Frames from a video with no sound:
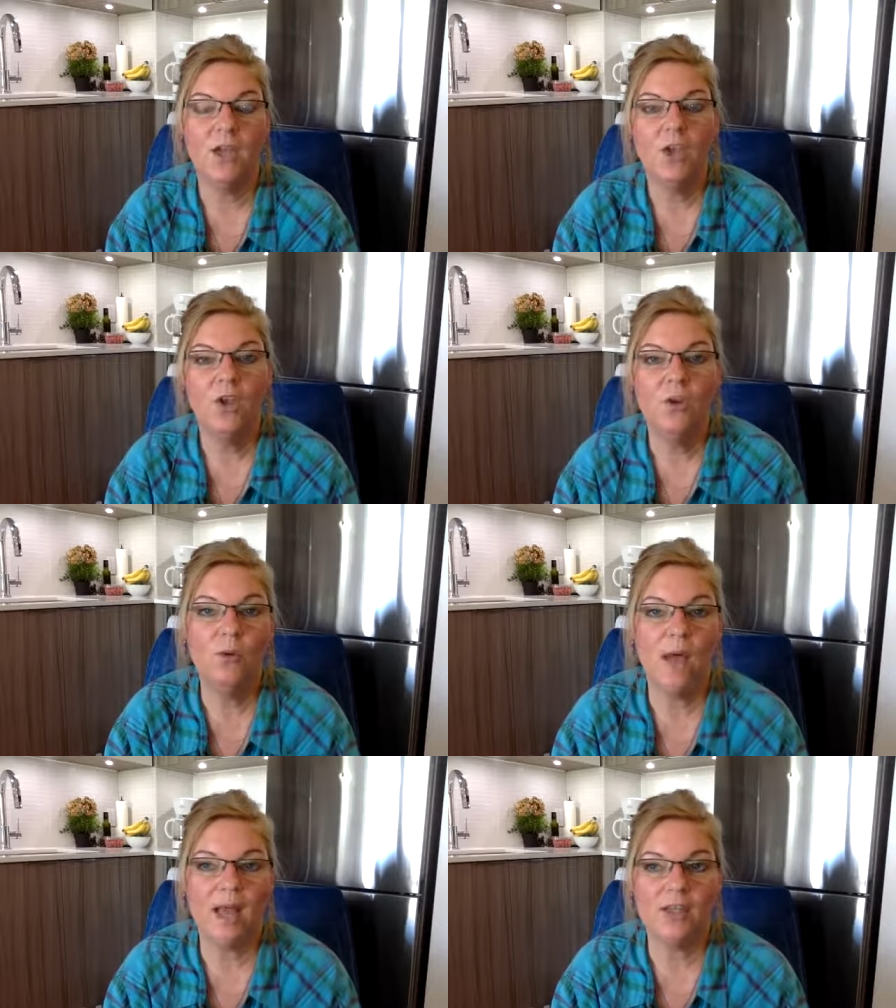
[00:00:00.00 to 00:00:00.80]
who
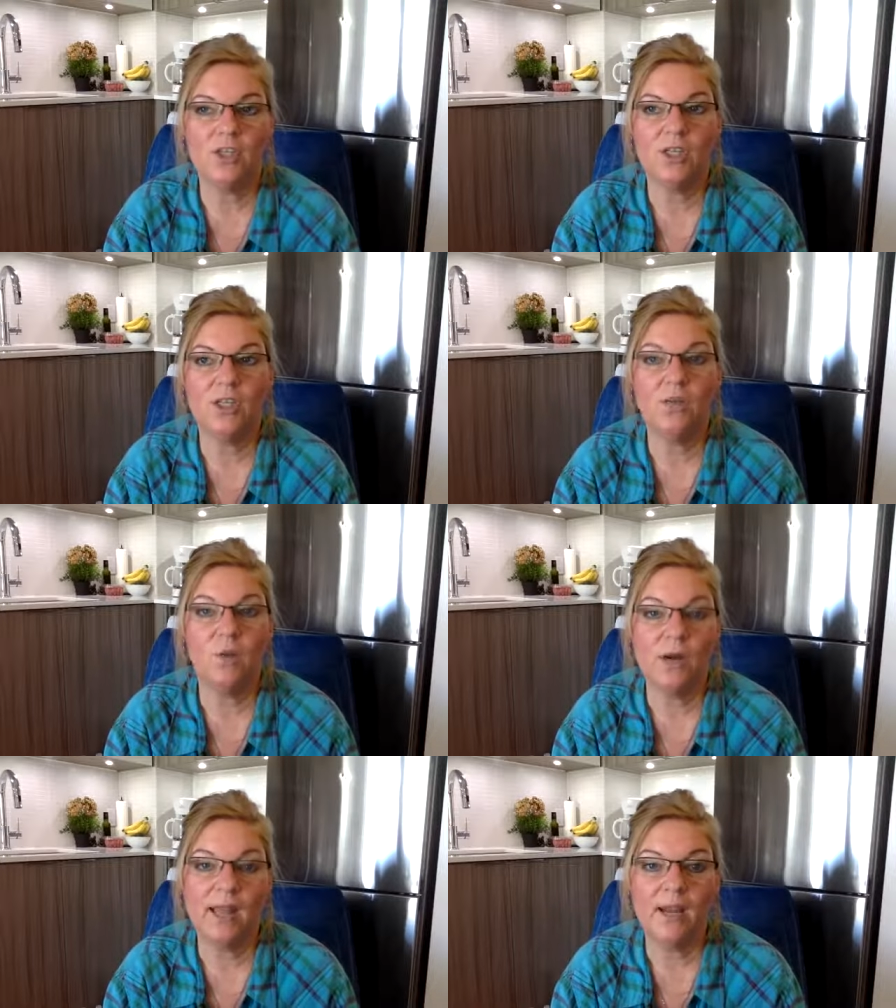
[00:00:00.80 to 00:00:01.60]
actually
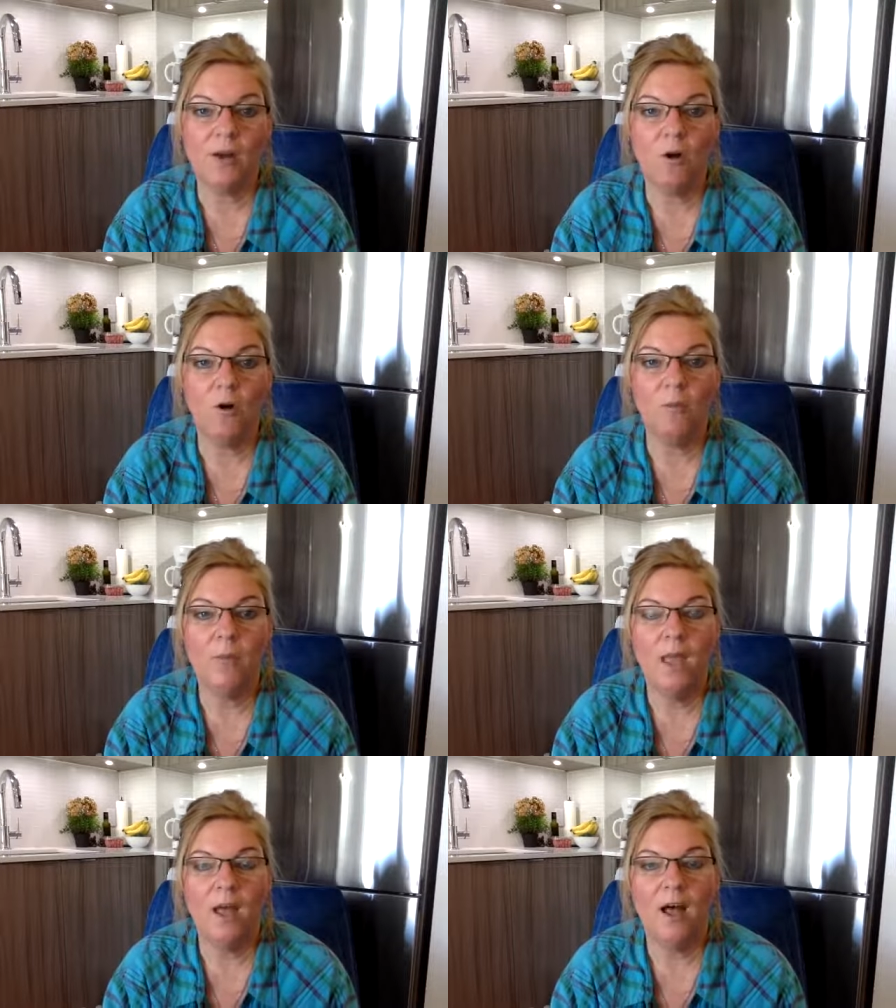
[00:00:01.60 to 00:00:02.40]
work at home
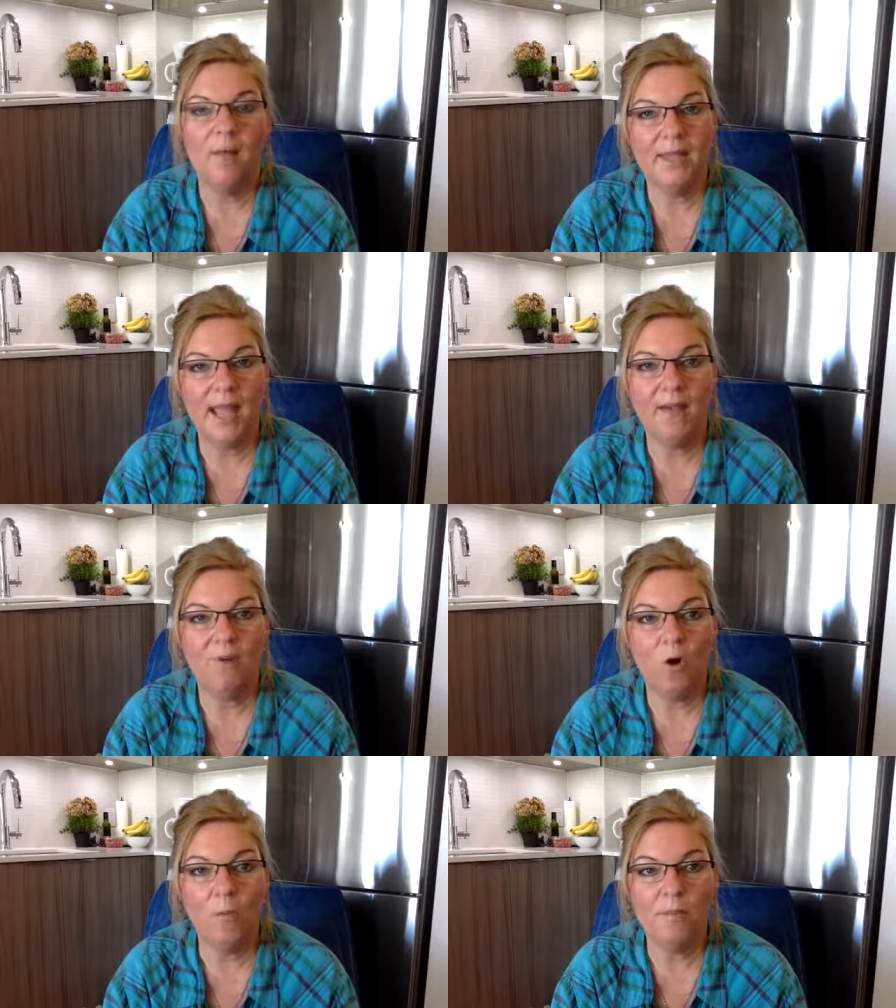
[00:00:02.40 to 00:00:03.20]
um, and they have a
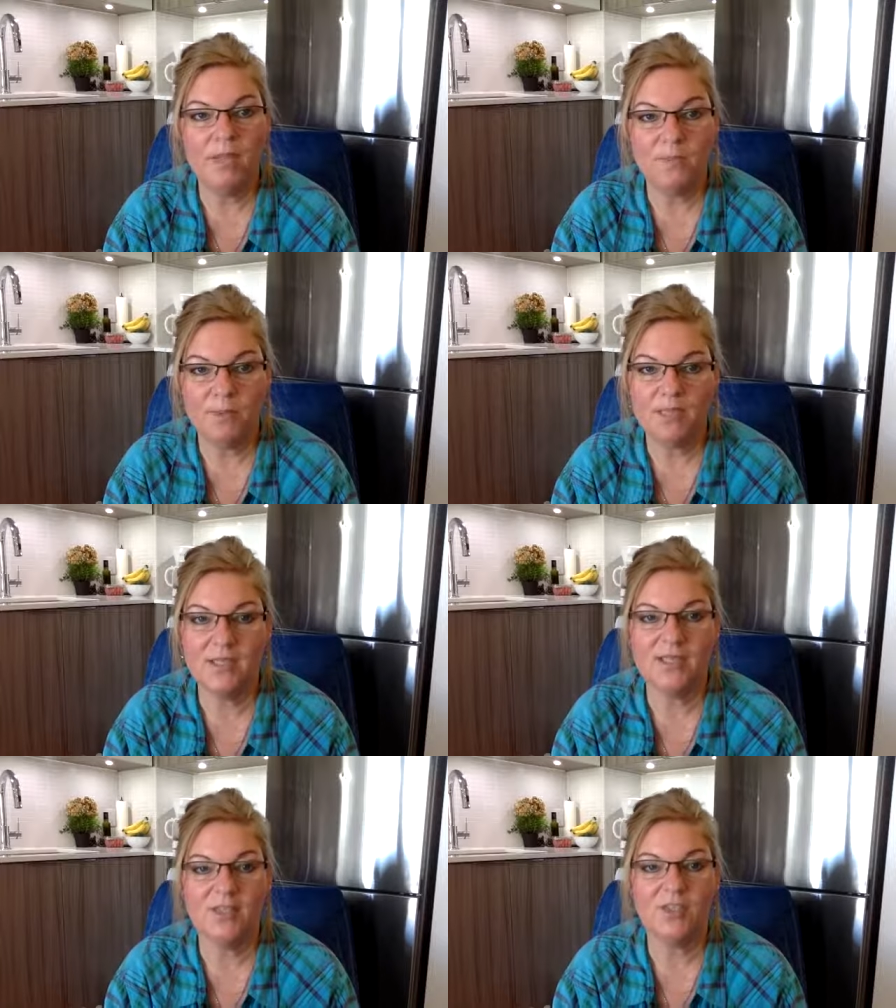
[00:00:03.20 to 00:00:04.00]
home-based
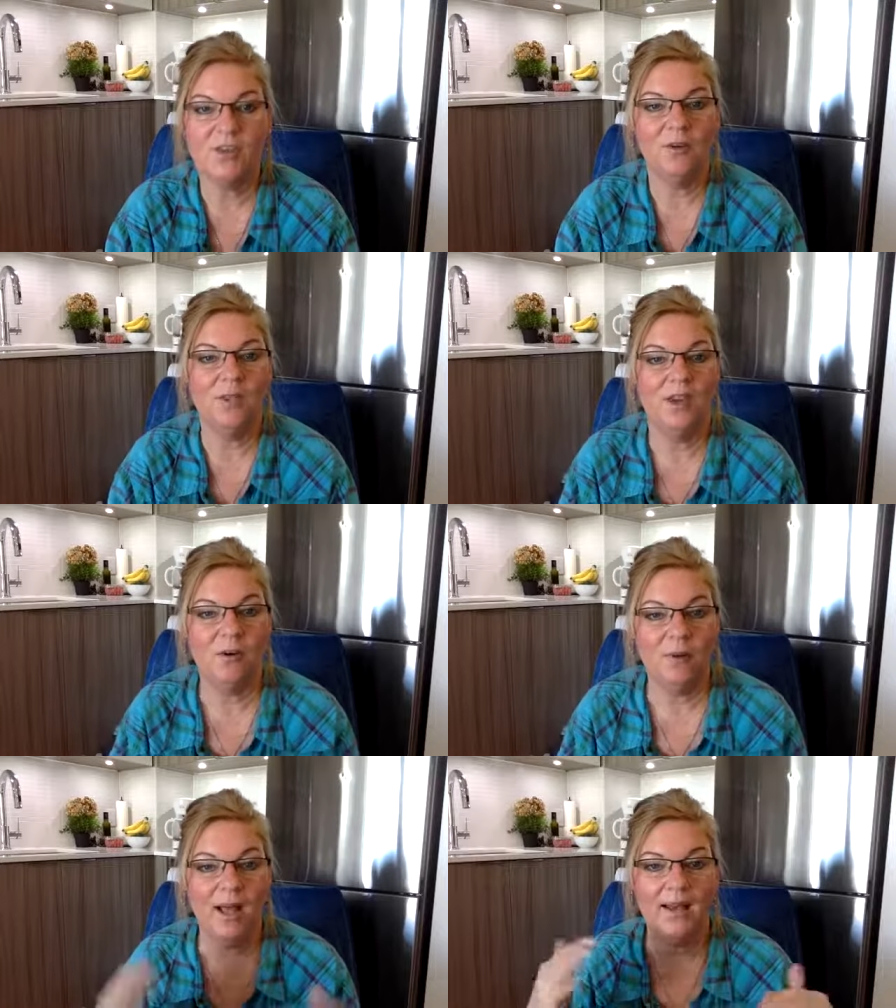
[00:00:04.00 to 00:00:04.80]
business. So you know
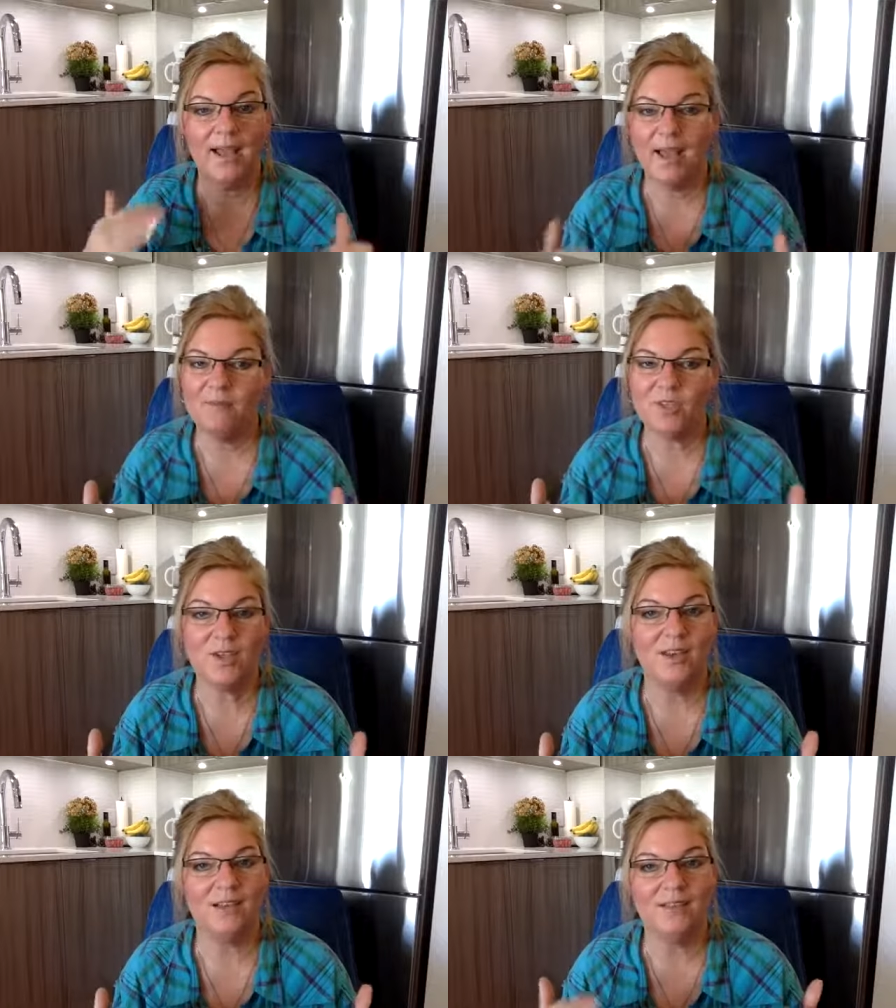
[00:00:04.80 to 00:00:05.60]
what? I'm just
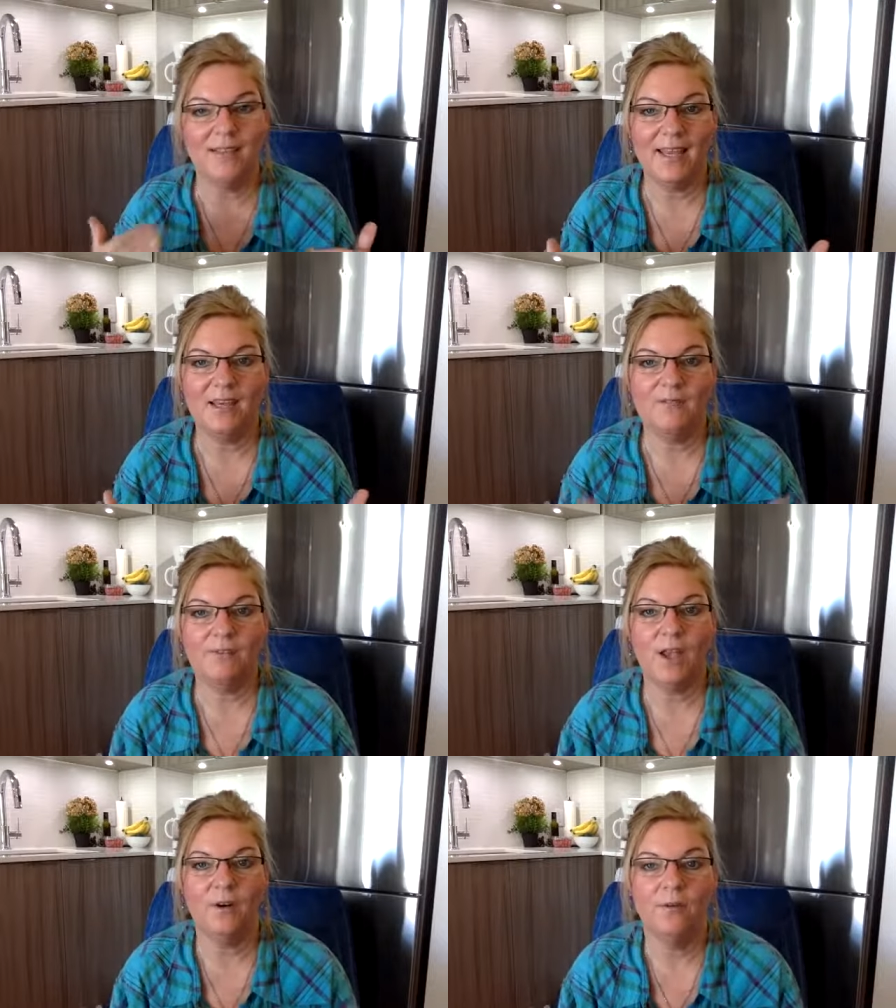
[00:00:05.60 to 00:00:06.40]
gonna let it
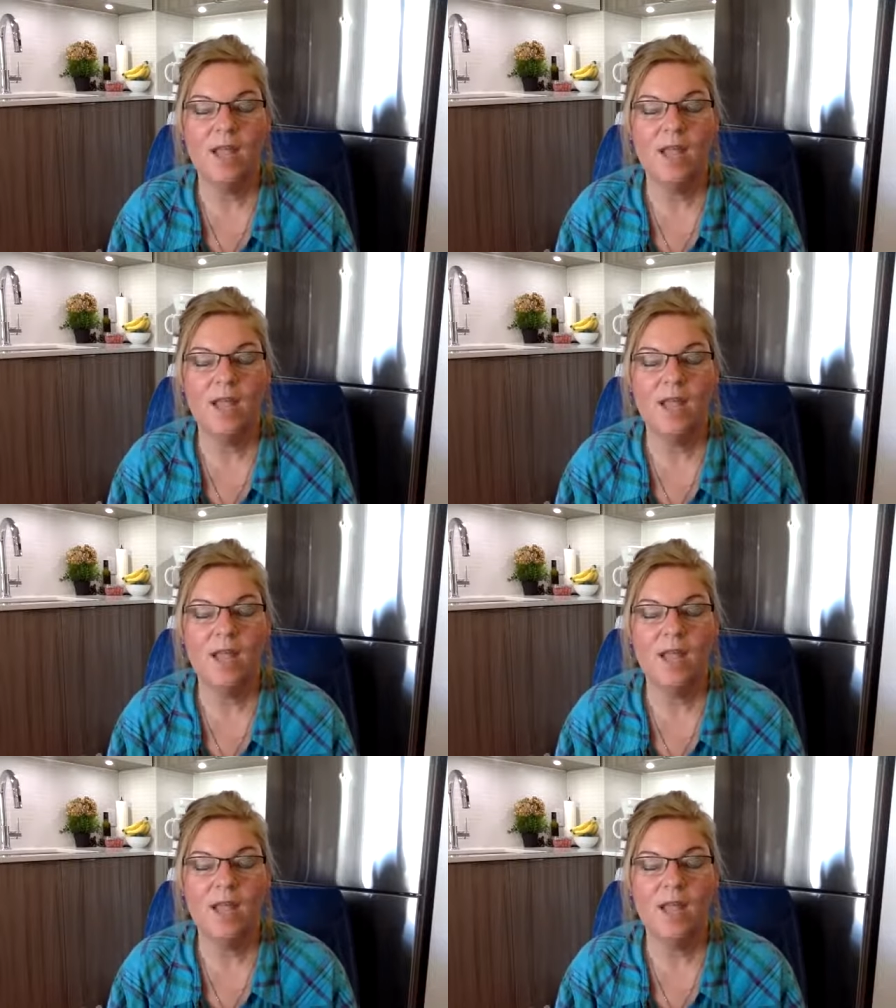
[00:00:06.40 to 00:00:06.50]
flow.